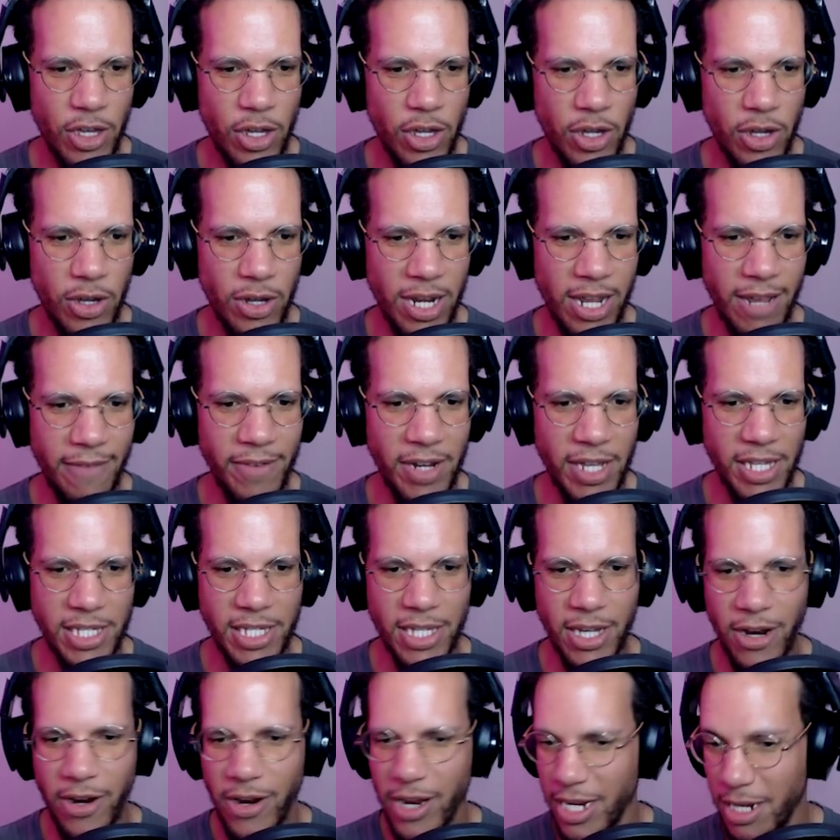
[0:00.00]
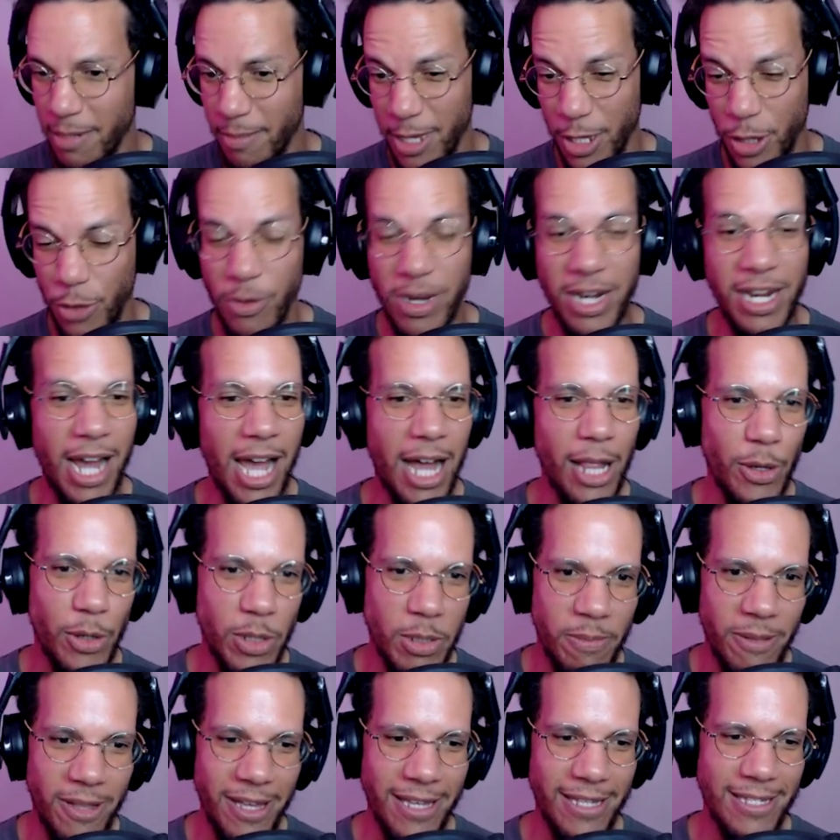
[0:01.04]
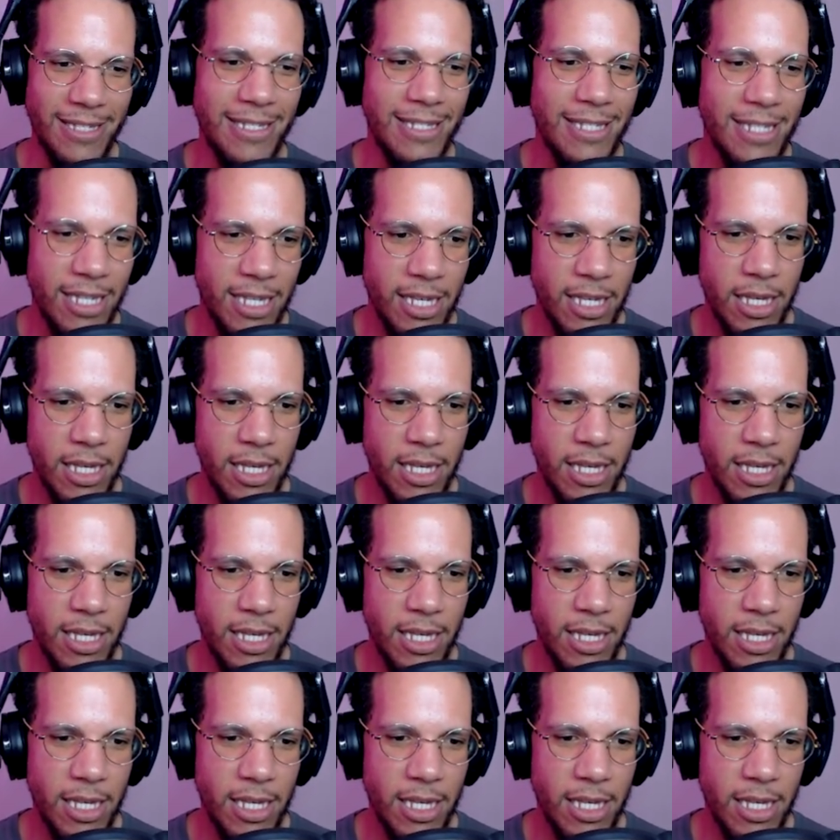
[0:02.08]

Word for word: Good evening, sir. It'll be three dollars, please.